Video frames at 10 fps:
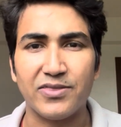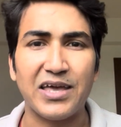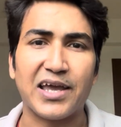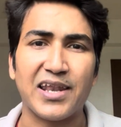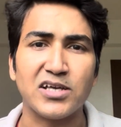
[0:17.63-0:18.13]

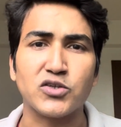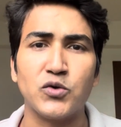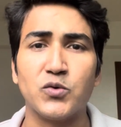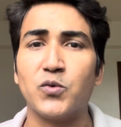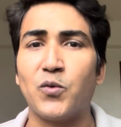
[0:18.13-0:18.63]
They can ask
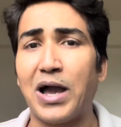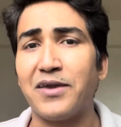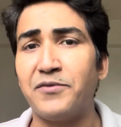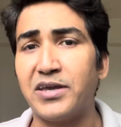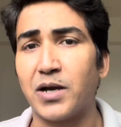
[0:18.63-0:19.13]
you
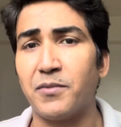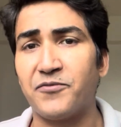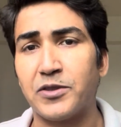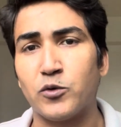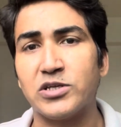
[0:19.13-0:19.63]
why we come
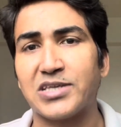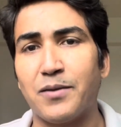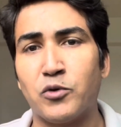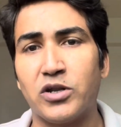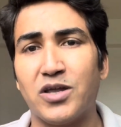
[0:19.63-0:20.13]
up with
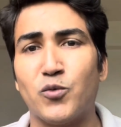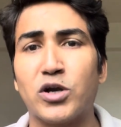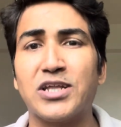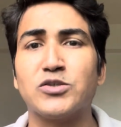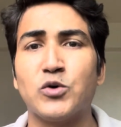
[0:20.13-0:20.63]
OSI model,
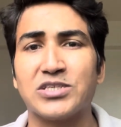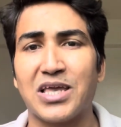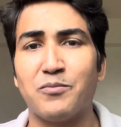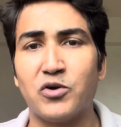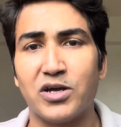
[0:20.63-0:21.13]
what is
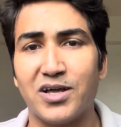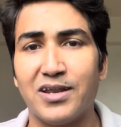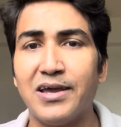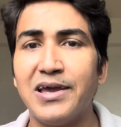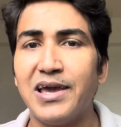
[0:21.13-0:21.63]
OSI model,